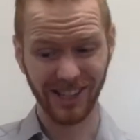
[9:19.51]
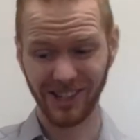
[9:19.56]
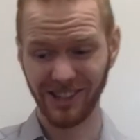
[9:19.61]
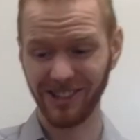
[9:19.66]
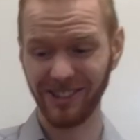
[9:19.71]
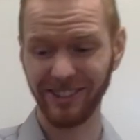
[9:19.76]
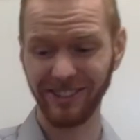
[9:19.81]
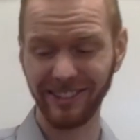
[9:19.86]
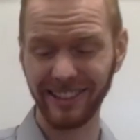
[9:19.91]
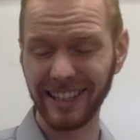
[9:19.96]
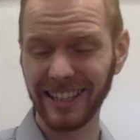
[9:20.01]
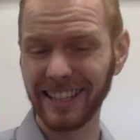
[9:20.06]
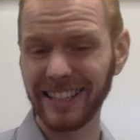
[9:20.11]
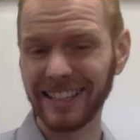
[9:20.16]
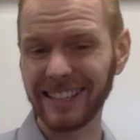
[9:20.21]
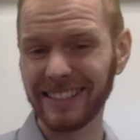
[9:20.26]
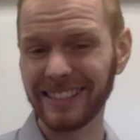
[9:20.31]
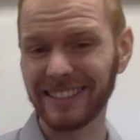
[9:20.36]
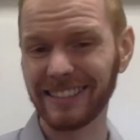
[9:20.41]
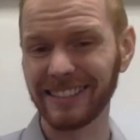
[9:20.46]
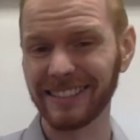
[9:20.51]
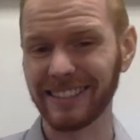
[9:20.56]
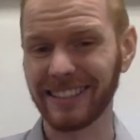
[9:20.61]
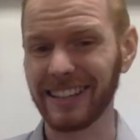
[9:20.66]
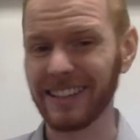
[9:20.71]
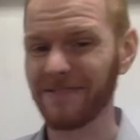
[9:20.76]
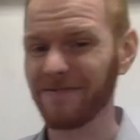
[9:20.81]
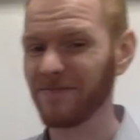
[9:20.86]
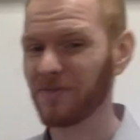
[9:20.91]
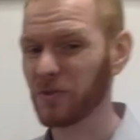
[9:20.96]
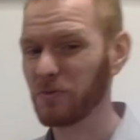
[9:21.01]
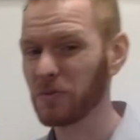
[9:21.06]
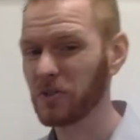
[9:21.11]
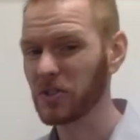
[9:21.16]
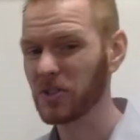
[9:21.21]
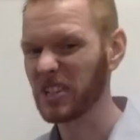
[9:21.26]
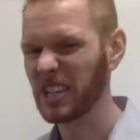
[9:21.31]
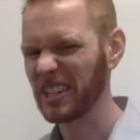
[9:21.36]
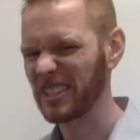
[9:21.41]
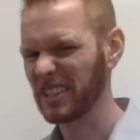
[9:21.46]
true. Okay? So we'll
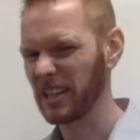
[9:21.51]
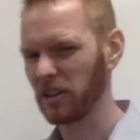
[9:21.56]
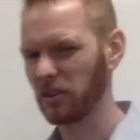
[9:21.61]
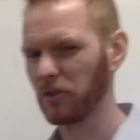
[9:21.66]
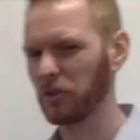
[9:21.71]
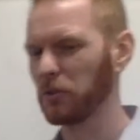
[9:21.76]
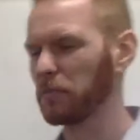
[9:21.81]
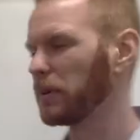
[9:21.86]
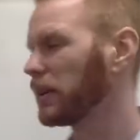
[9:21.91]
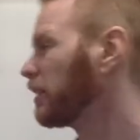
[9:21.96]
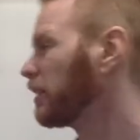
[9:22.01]
discuss that a little bit